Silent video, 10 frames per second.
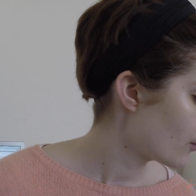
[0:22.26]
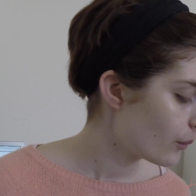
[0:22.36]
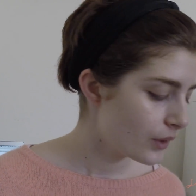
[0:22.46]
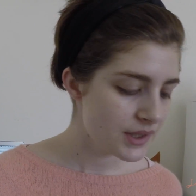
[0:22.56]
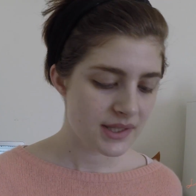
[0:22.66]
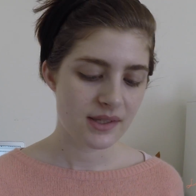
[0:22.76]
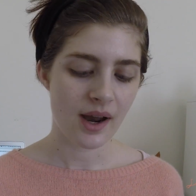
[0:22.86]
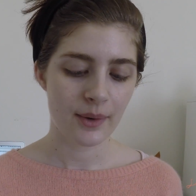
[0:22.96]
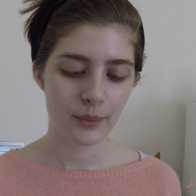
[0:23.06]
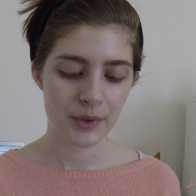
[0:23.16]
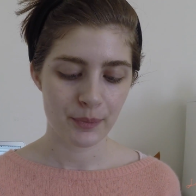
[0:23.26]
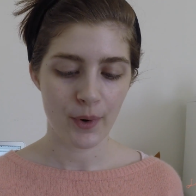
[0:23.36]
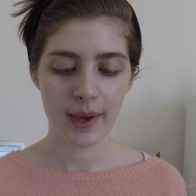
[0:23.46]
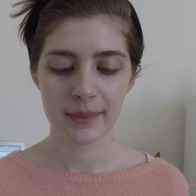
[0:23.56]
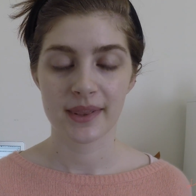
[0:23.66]
We'll start with
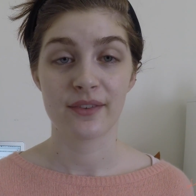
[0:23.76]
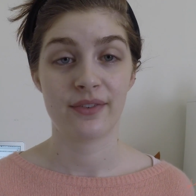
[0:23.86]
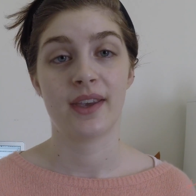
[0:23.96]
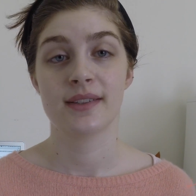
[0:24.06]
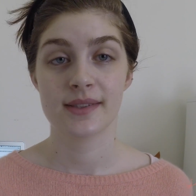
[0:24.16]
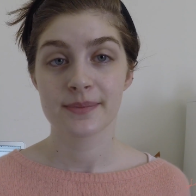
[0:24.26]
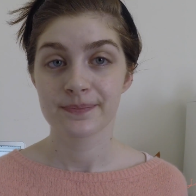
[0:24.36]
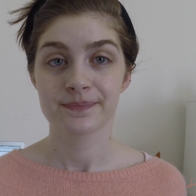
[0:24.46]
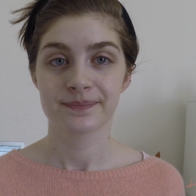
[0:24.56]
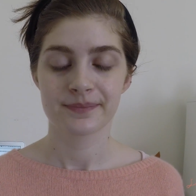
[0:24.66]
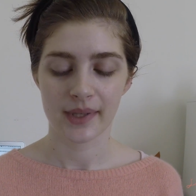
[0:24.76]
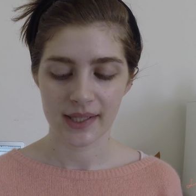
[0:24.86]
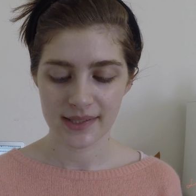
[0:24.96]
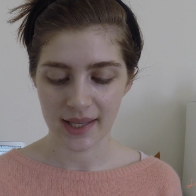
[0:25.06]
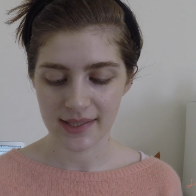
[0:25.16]
priming the face
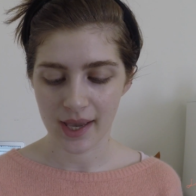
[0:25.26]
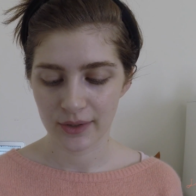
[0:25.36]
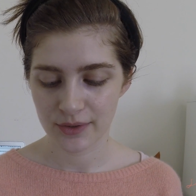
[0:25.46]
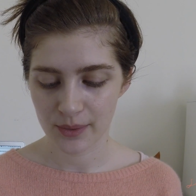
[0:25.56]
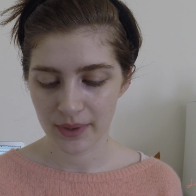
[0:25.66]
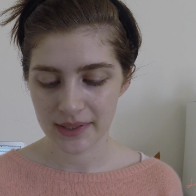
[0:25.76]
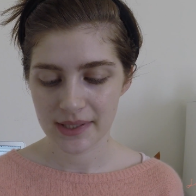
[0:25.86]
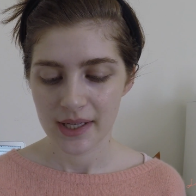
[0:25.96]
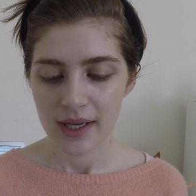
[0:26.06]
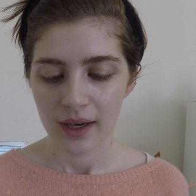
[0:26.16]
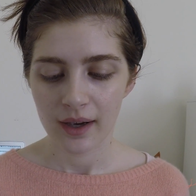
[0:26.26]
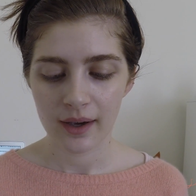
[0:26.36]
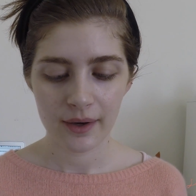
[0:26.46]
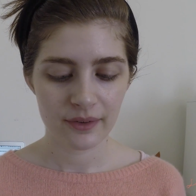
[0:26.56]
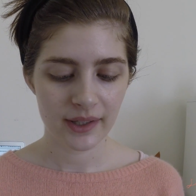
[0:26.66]
because that's how you do it.
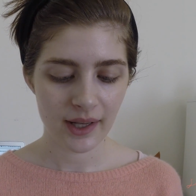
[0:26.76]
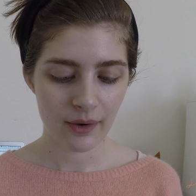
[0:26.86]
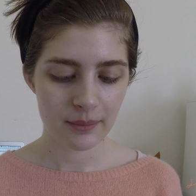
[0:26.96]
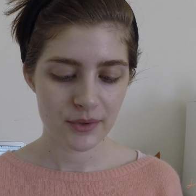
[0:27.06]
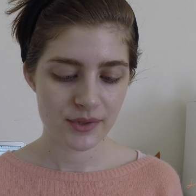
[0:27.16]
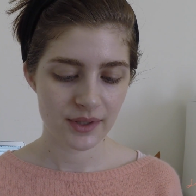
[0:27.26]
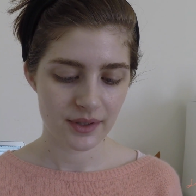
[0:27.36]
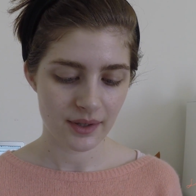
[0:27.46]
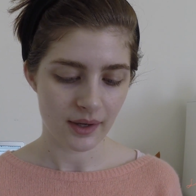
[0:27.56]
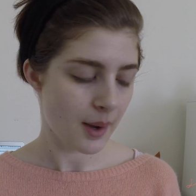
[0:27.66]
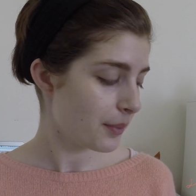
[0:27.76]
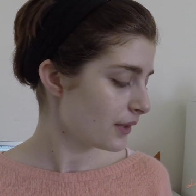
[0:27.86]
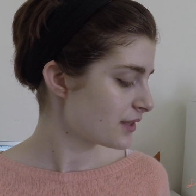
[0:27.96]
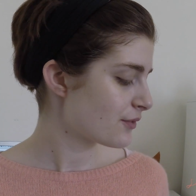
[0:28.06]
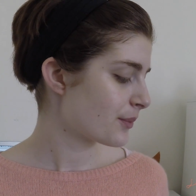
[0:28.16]
Right now I'm using a
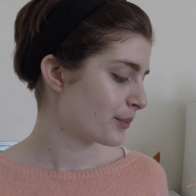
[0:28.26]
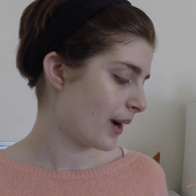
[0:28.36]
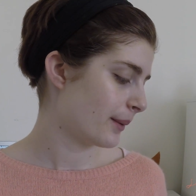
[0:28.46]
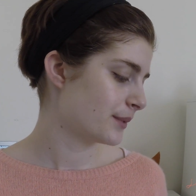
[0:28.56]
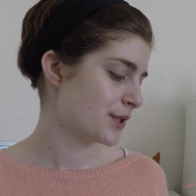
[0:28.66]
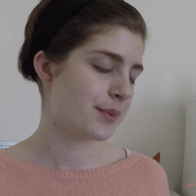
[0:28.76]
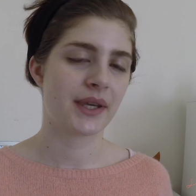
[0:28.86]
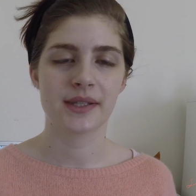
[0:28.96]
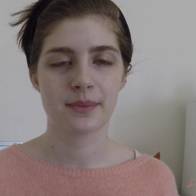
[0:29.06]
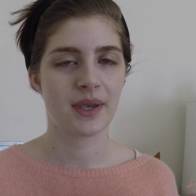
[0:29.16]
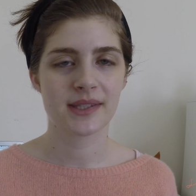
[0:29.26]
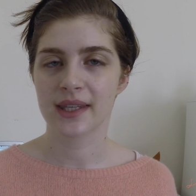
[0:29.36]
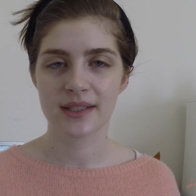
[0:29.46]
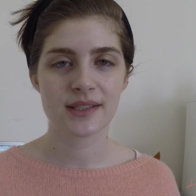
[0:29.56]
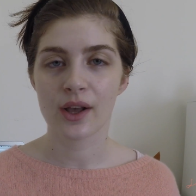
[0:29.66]
couple of different primers because my
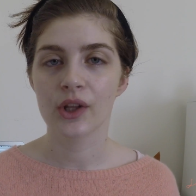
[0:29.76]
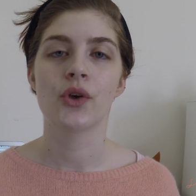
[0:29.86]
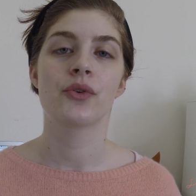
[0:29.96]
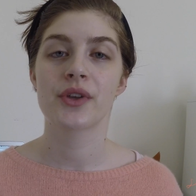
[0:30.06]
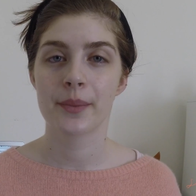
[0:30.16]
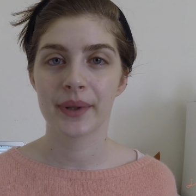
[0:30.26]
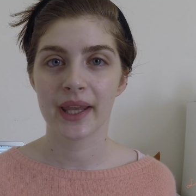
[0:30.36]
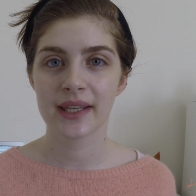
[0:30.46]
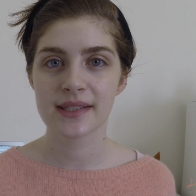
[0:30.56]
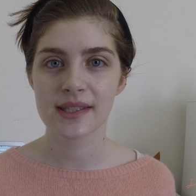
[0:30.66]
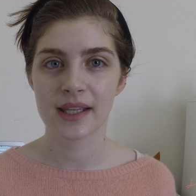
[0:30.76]
skin is all over the place.